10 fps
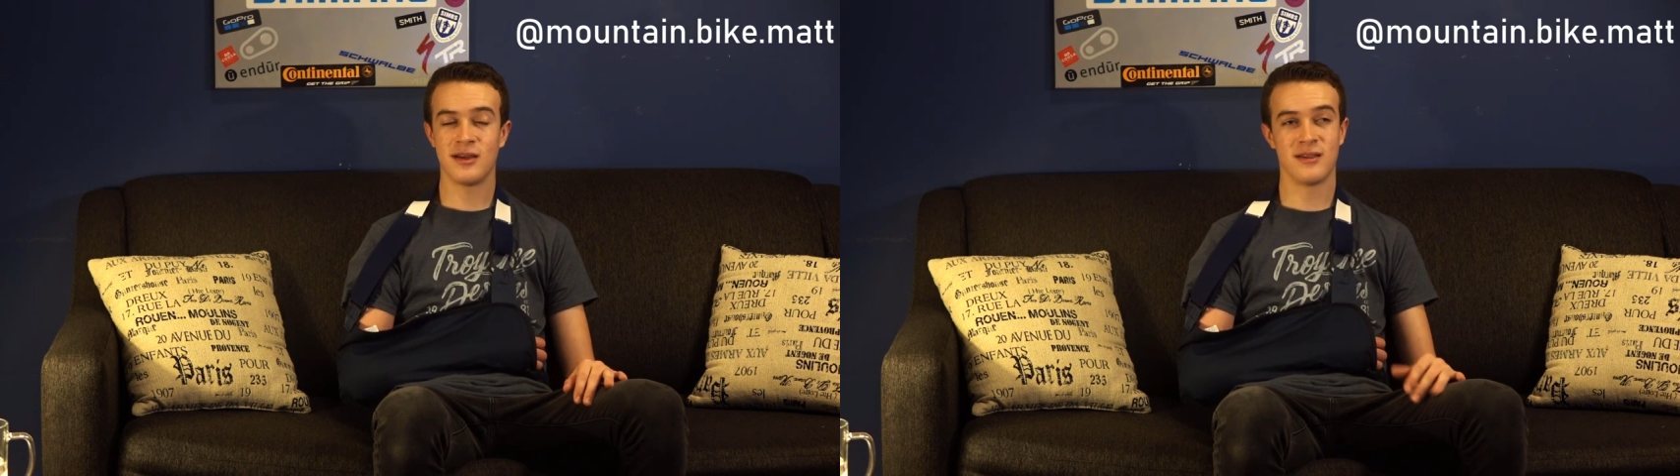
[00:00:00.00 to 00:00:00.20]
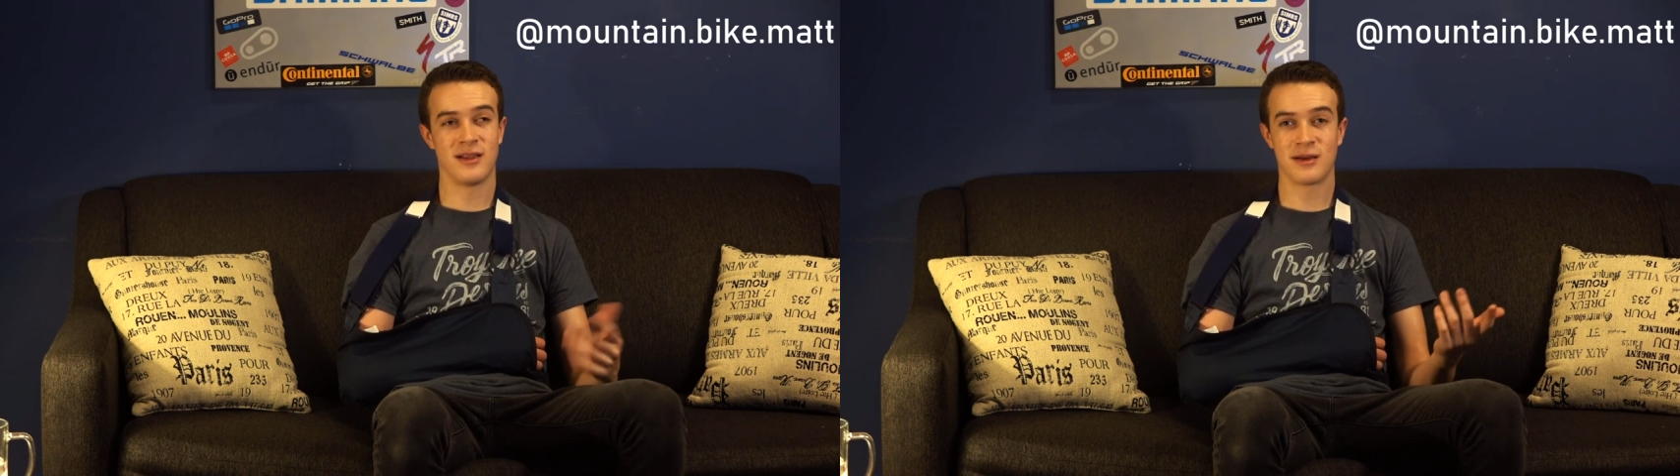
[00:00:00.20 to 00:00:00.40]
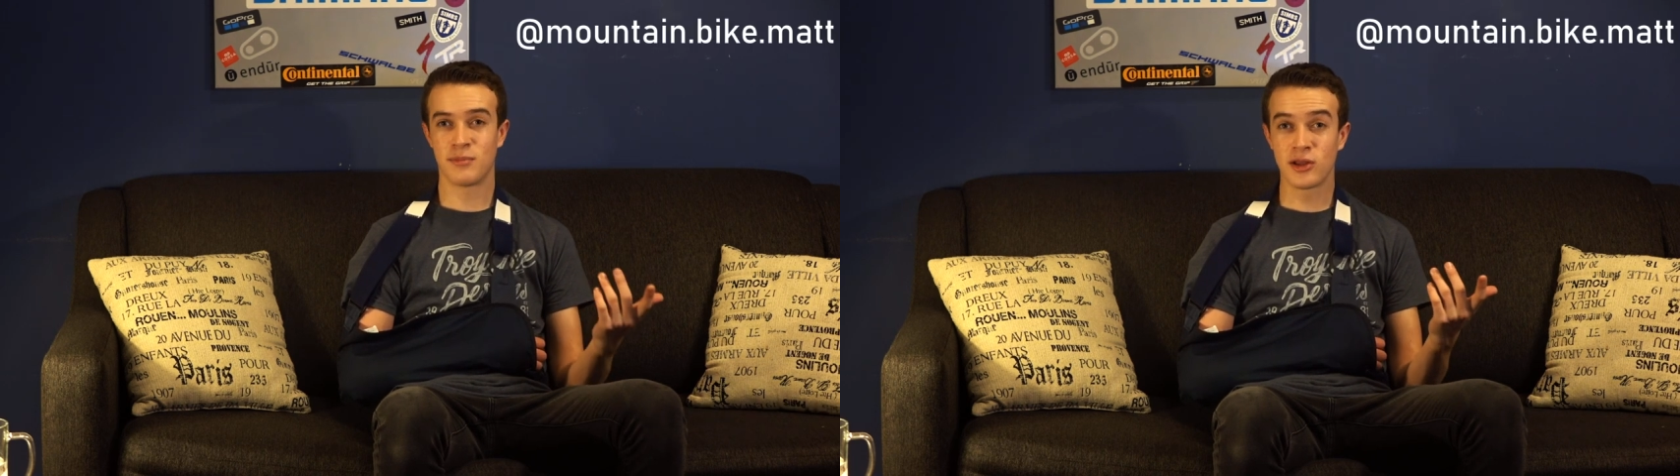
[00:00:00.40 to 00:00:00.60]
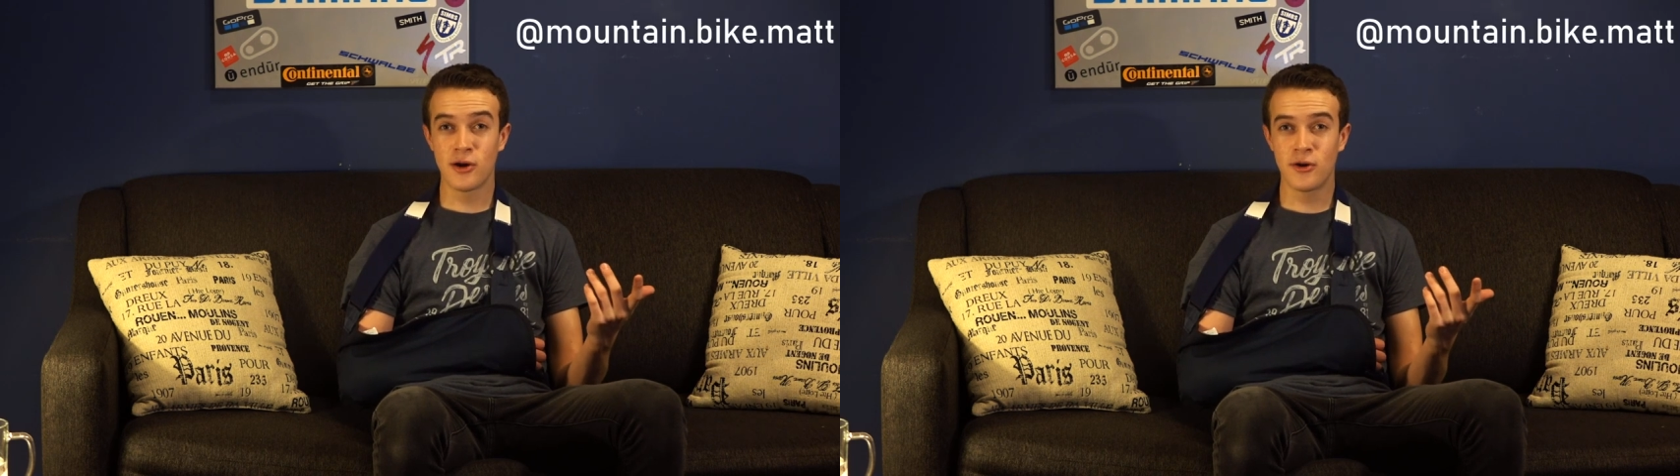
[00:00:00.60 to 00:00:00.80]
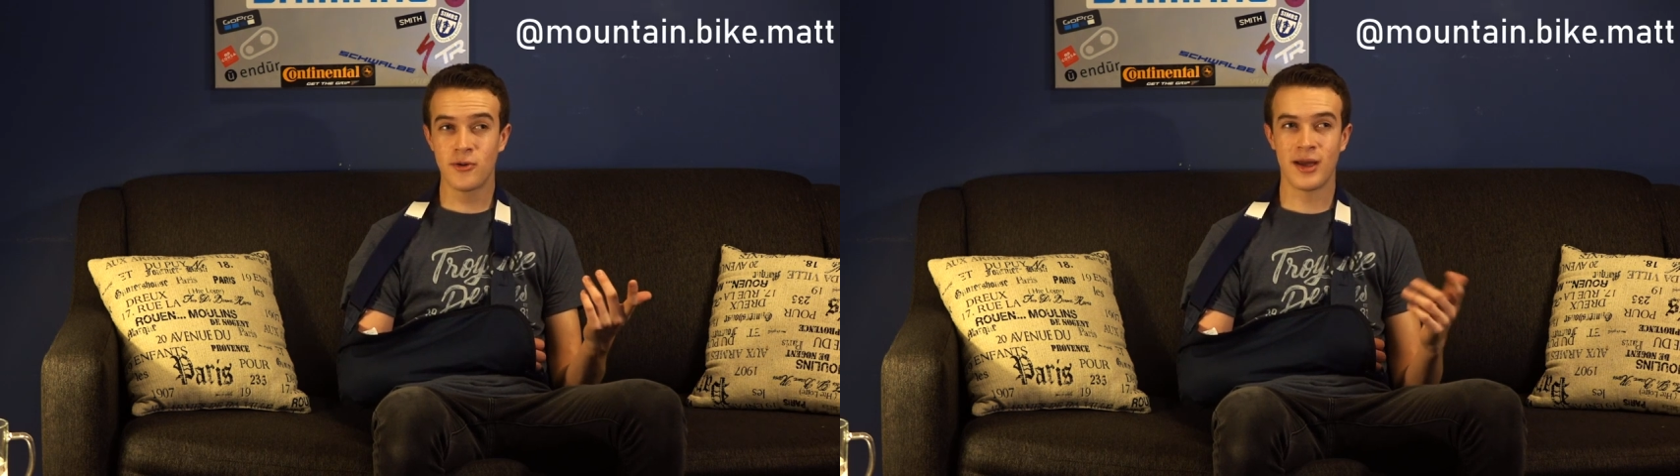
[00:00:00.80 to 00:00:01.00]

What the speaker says: in the link below,